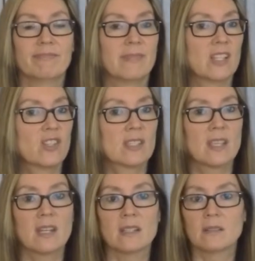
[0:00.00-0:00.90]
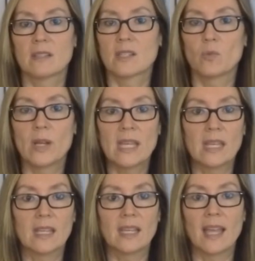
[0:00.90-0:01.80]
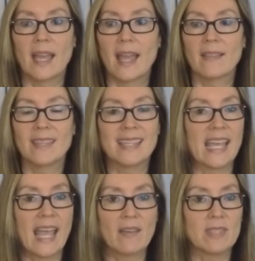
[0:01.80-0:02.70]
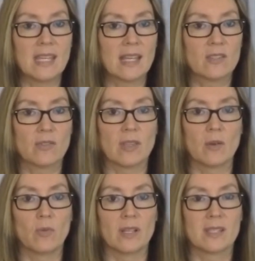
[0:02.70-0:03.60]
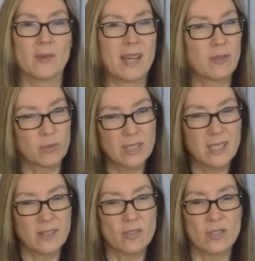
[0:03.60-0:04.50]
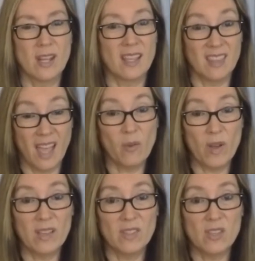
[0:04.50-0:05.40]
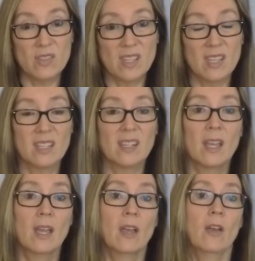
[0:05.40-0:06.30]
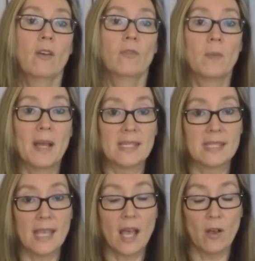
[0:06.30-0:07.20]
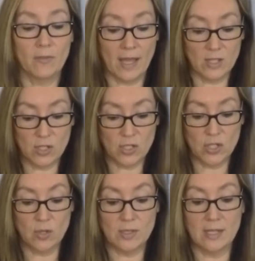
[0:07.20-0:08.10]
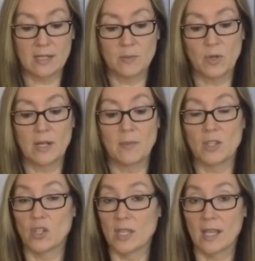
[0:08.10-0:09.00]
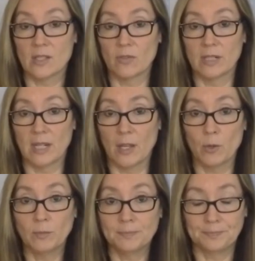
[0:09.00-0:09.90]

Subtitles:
they just let it swing and then they have the answer they want. So I don't really understand that way of using it. For myself, I just use it as pretty much a yes or a no.